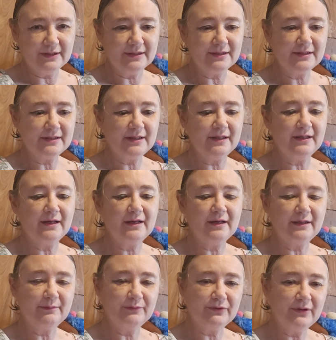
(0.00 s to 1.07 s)
is that they got
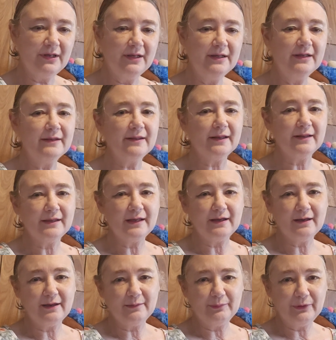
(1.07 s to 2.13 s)
him drunk, and then they
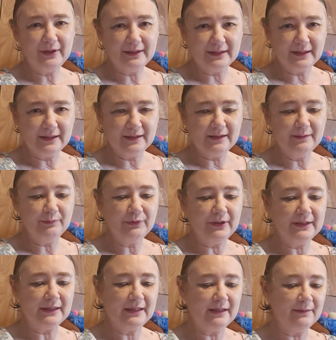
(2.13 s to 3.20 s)
got
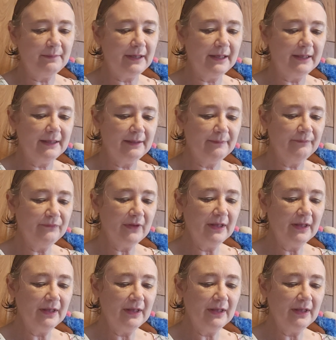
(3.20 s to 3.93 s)
impregnated by him.